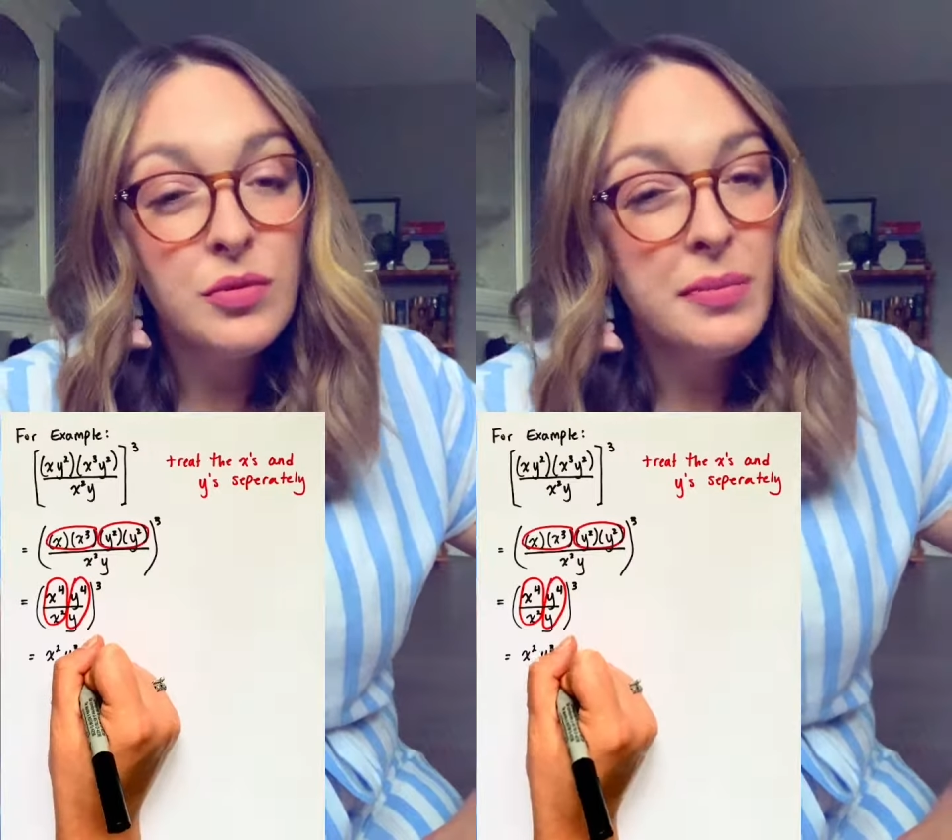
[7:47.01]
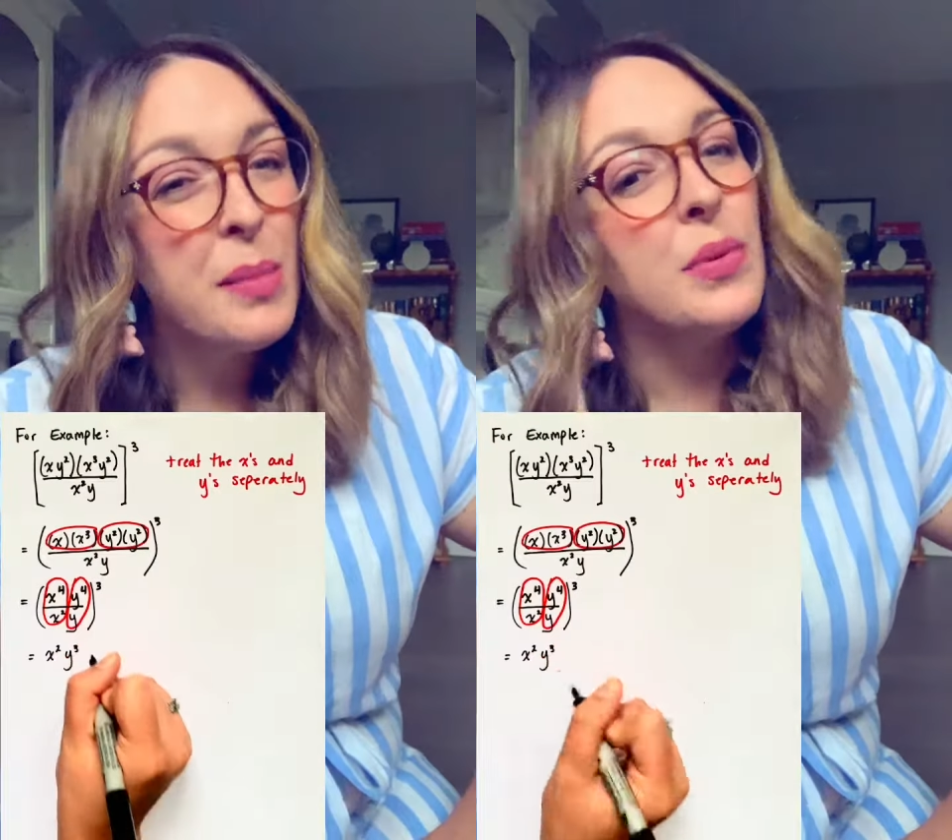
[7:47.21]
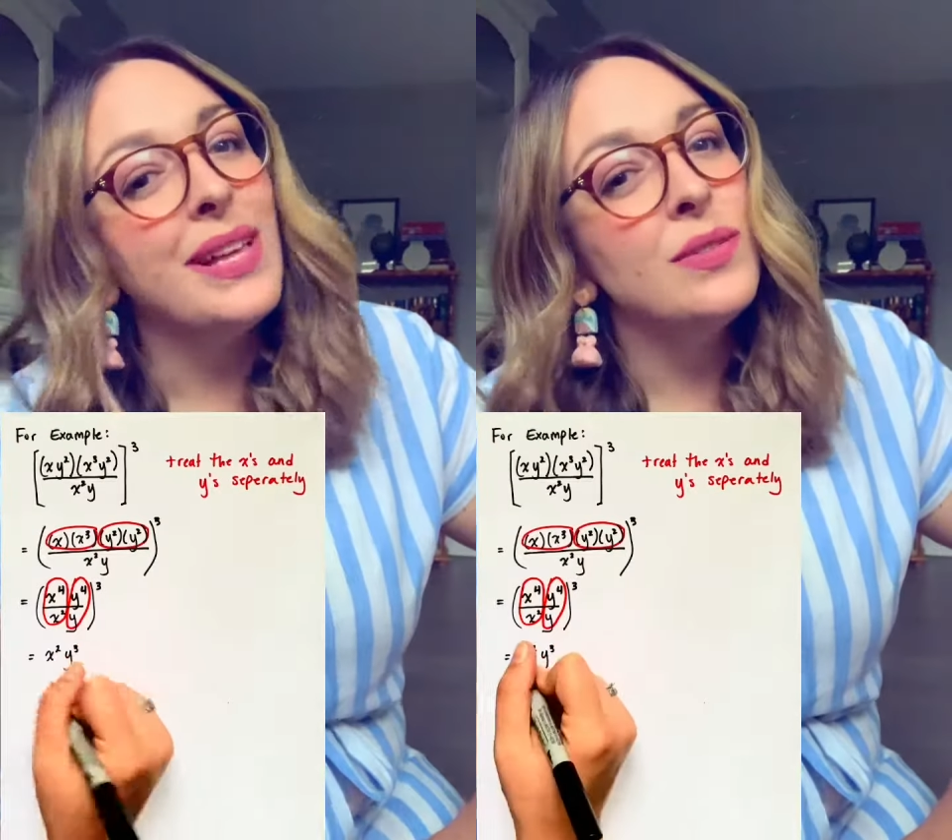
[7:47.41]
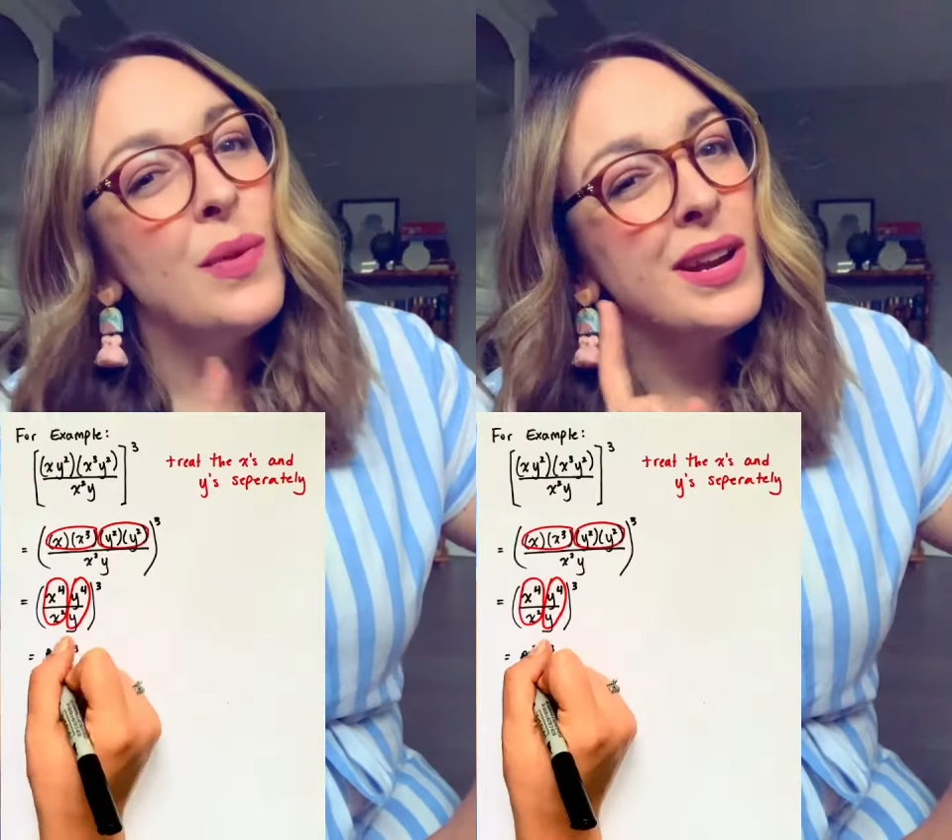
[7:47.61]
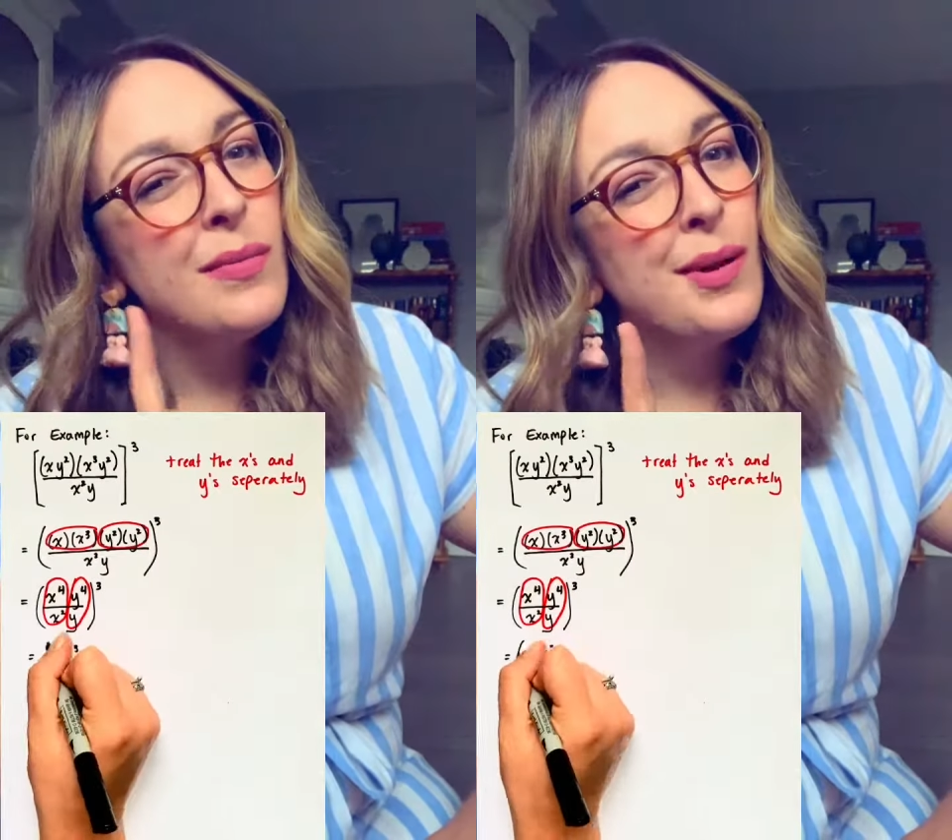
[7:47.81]
remember that's
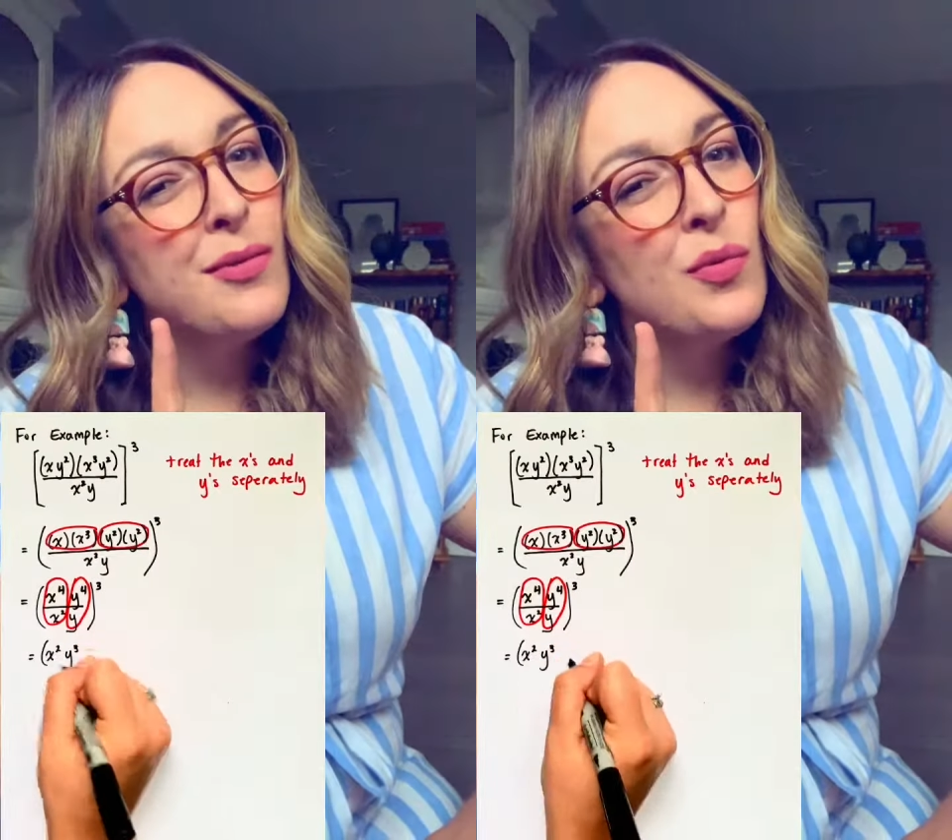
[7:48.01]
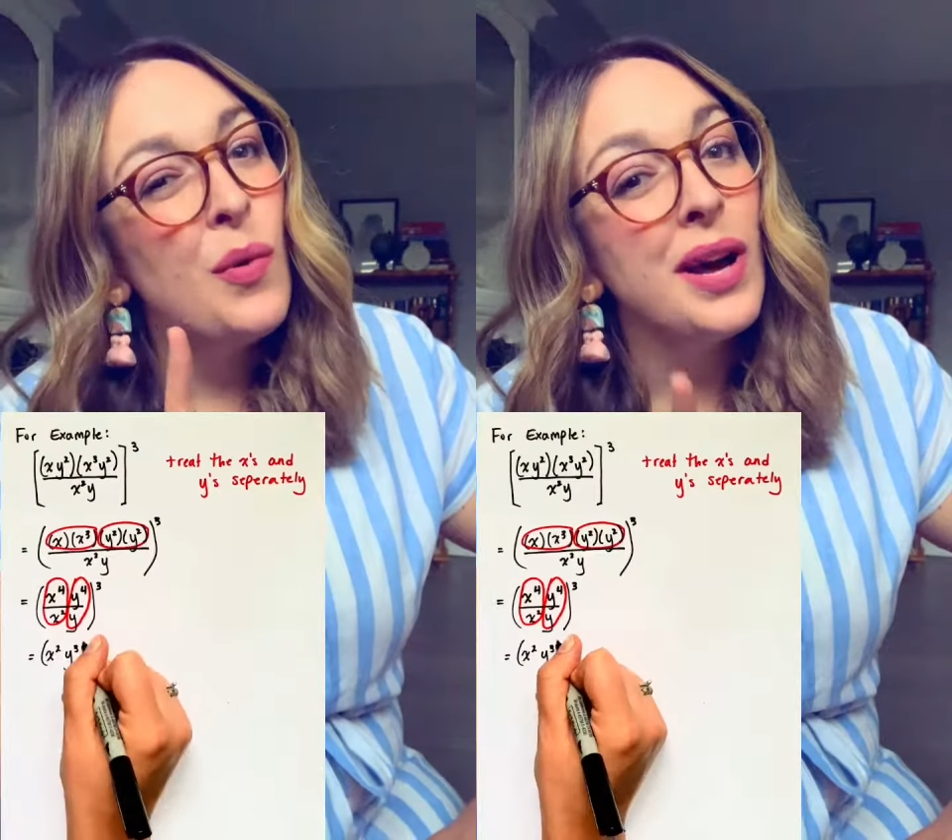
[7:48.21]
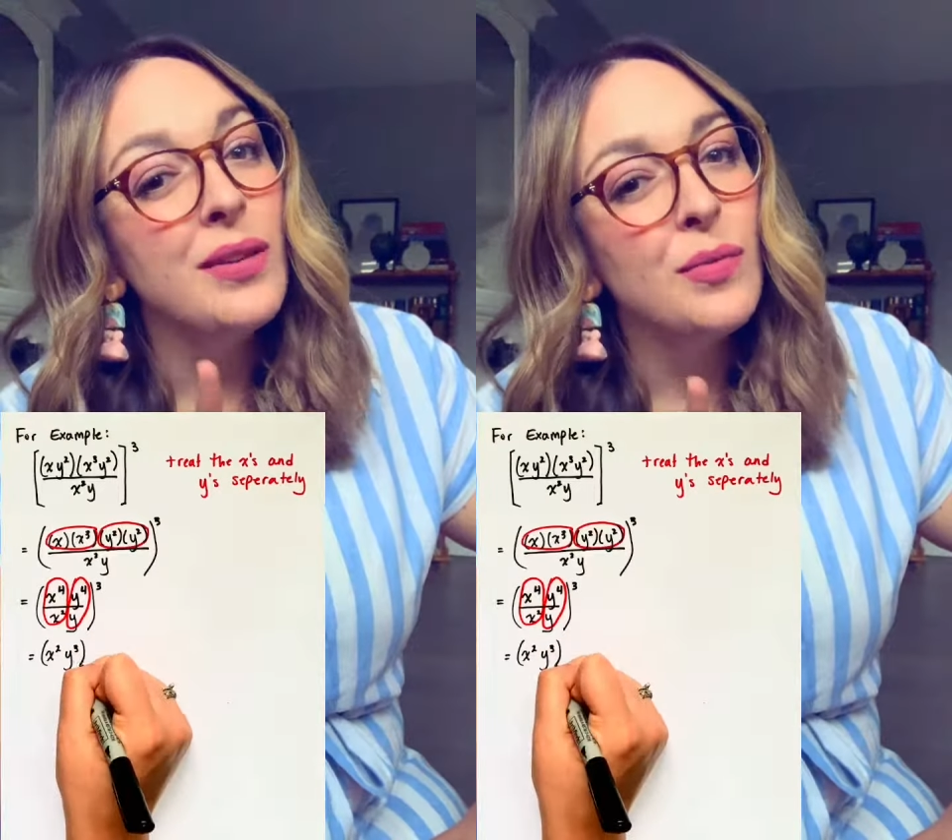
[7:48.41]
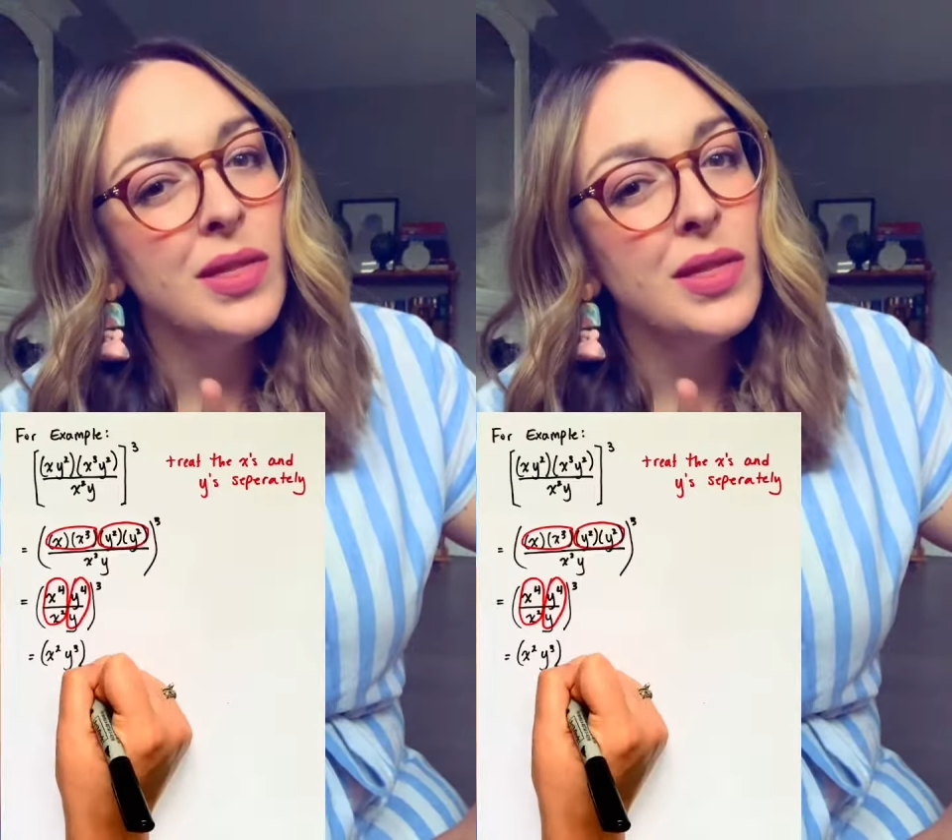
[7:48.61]
y to the power of 1.